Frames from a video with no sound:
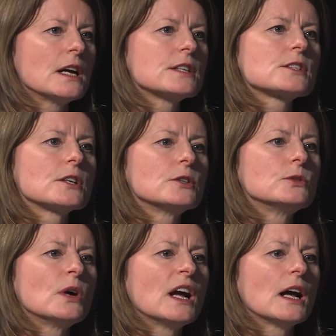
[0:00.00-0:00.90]

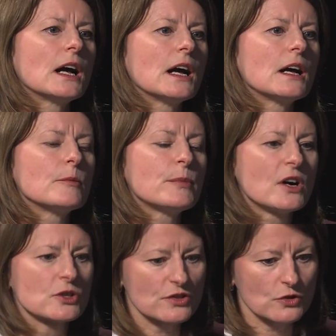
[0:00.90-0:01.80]
So
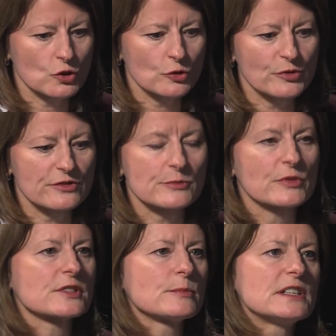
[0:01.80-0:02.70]
part of the corporate
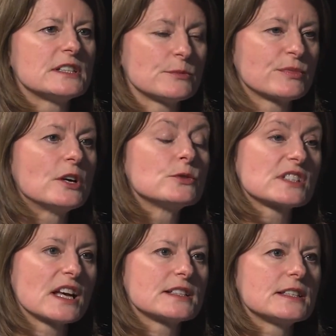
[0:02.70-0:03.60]
responsibility
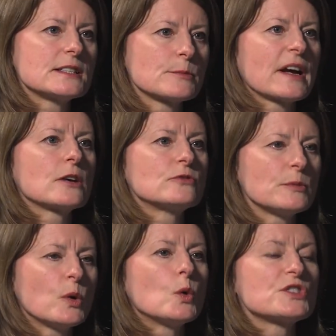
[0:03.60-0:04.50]
process is about
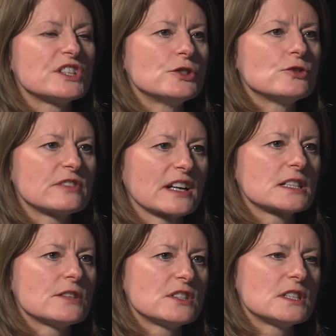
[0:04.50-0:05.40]
reporting your
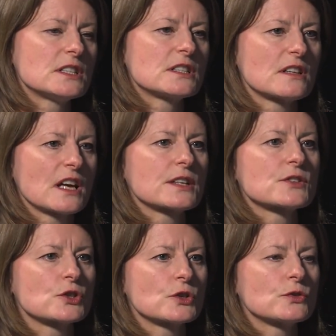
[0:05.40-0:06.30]
activities to the
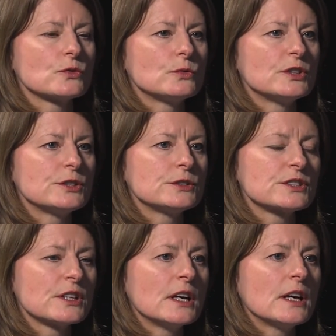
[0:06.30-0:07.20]
external world.